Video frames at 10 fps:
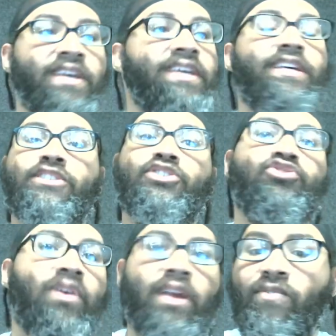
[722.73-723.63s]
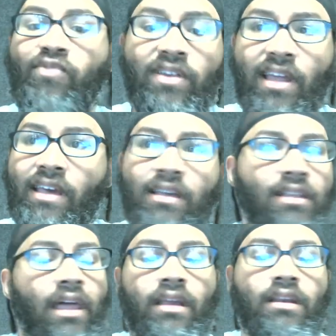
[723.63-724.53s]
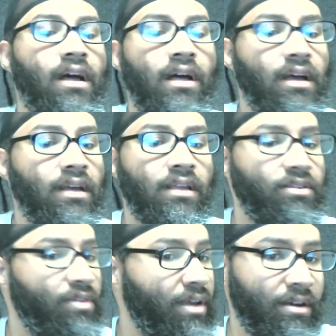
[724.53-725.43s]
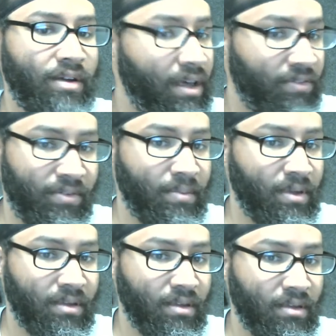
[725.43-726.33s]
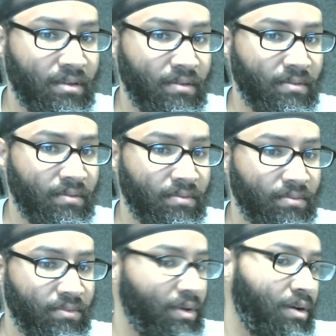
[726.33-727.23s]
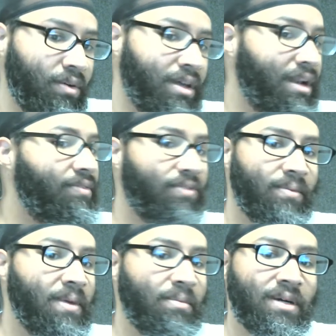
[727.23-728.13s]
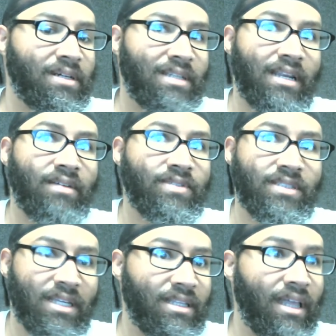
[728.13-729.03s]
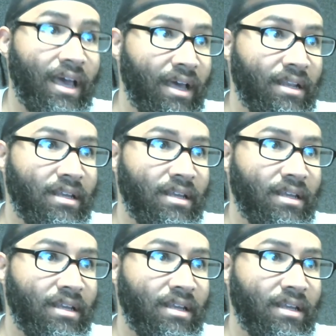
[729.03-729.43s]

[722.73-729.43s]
he gets drunk every day. Like, nah, you ain't hearing that from me. You ain't gonna hear that from me because I never said that.